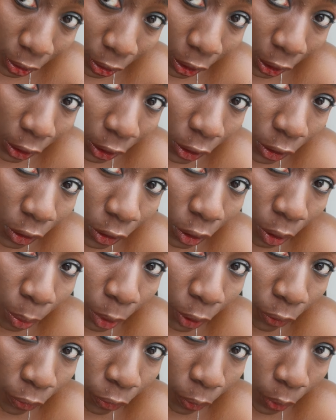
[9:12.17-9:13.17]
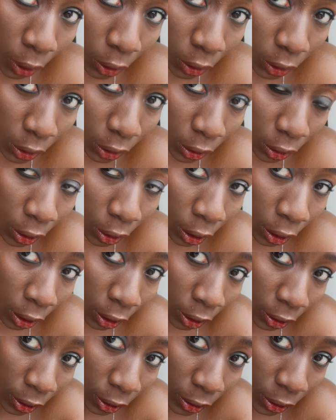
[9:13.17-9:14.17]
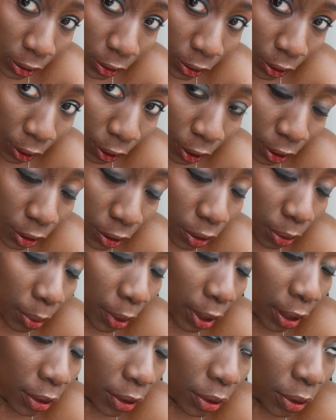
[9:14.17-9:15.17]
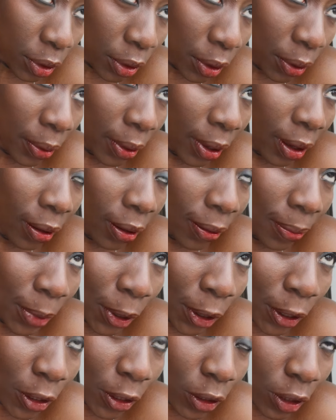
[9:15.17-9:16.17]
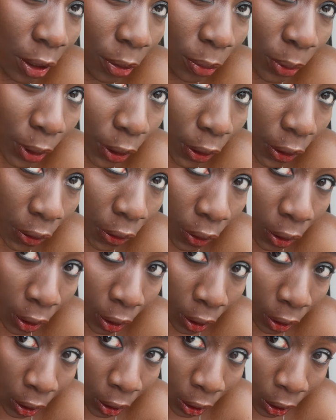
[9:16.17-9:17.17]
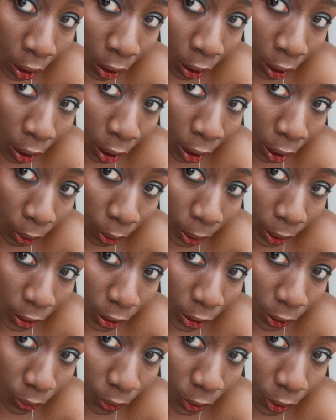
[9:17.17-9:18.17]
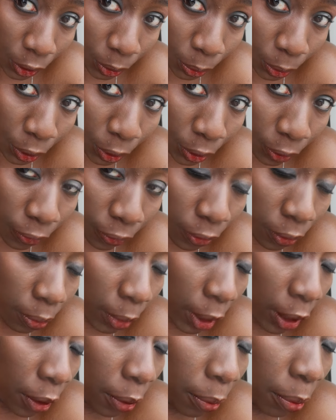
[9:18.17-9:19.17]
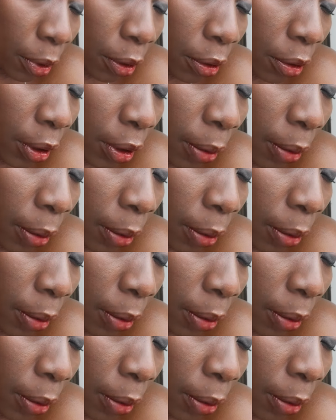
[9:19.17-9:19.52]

Thank you so much for watching. This is going to be a tutorial. I'm going to share with you how actually this beautiful makeup look.